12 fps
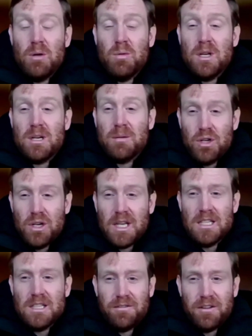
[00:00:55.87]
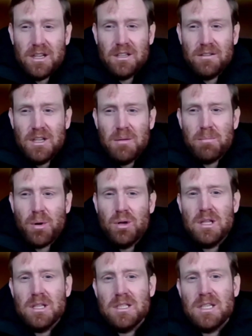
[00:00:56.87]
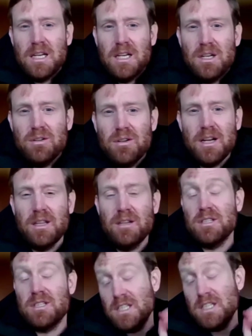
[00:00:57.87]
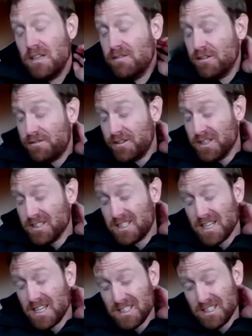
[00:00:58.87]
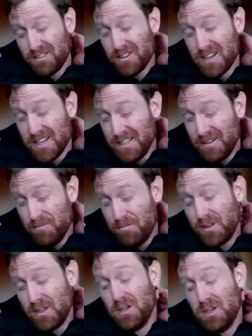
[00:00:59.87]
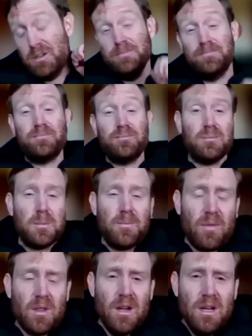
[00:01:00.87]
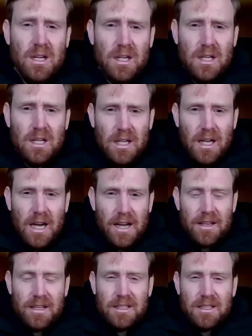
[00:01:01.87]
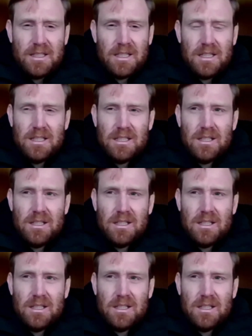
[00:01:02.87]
when we communicate effectively, both the sender and the receiver feel satisfied, you know? And then